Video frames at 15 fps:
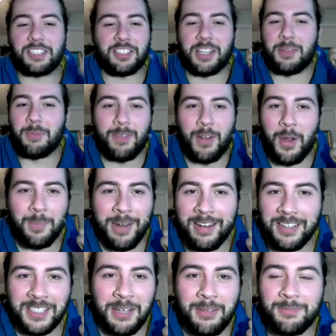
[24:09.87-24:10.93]
same with my
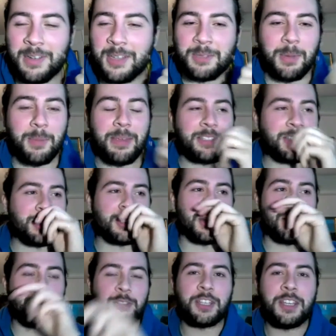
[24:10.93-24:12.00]
Barry Town fans. My missus
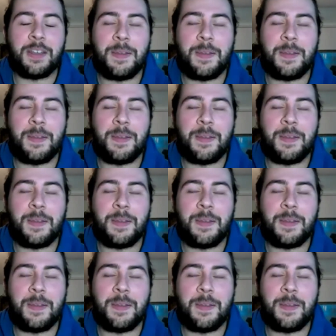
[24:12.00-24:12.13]
goes,